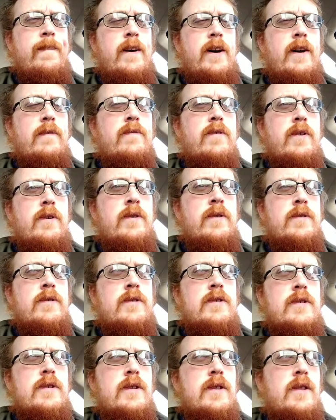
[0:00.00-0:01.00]
I've
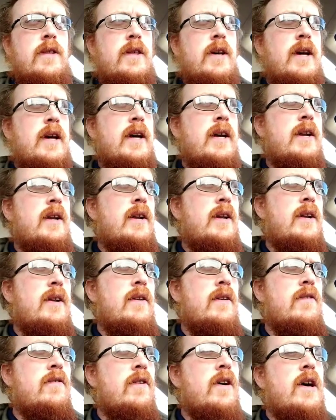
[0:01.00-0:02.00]
noticed that,
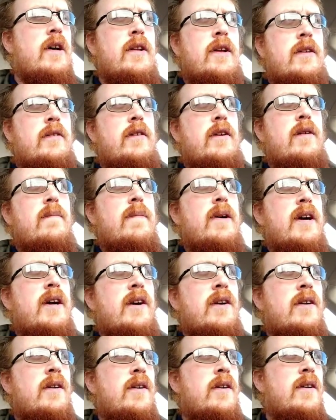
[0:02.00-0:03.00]
so I'll tell you
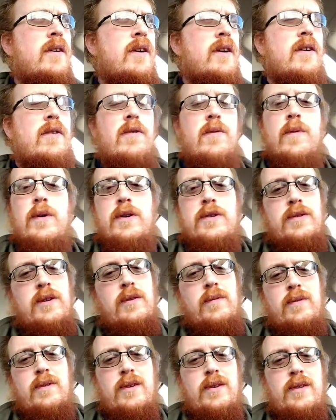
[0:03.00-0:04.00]
I don't know where to
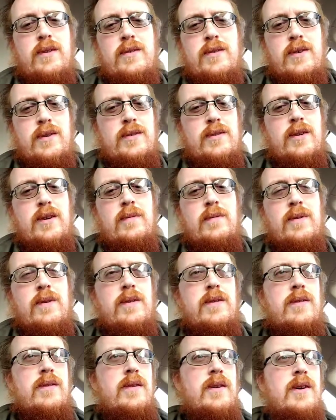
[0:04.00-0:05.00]
start with all this. You could start with
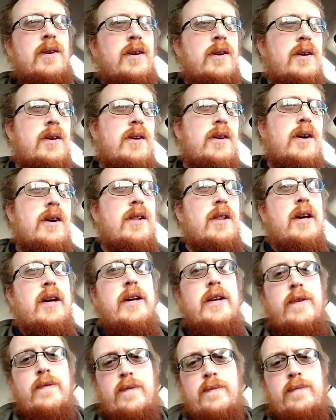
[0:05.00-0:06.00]
a lot
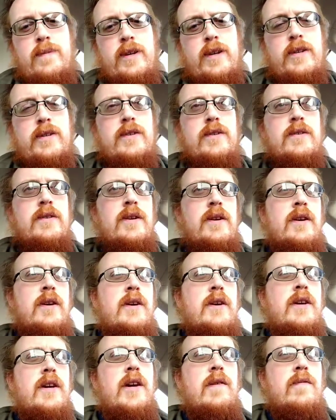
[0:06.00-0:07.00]
of different places,
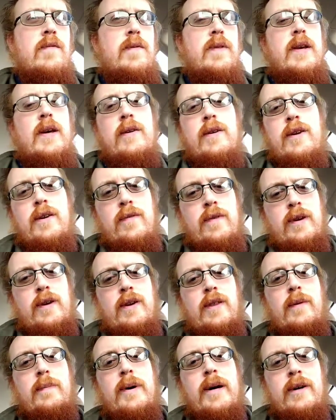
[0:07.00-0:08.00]
even without delving
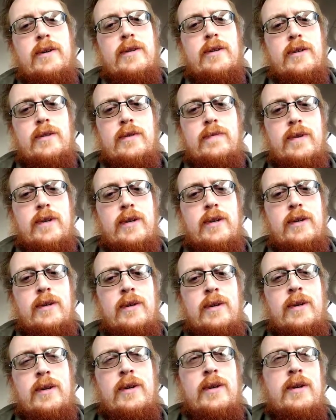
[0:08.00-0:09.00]
into the politics of it all.
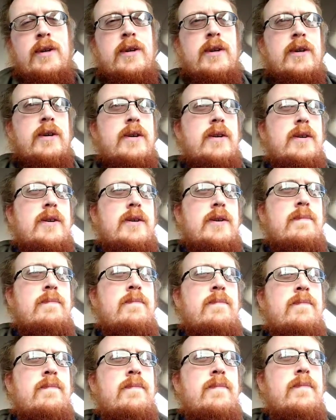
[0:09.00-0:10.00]

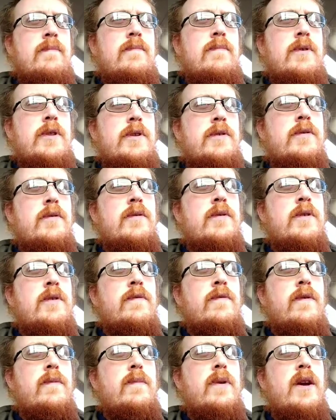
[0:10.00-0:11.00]
Um, but the truth
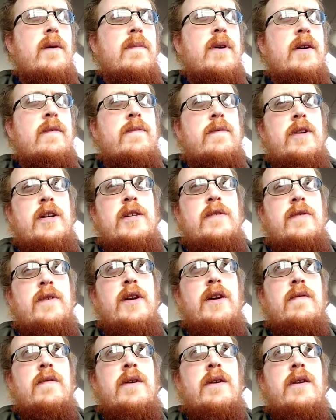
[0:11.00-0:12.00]
is, for me, my
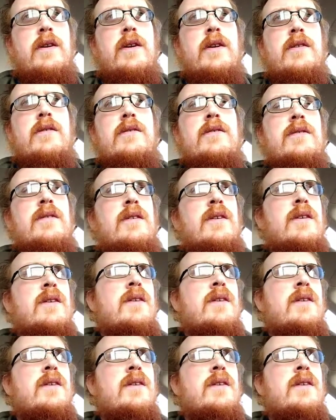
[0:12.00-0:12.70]
philosophy of it is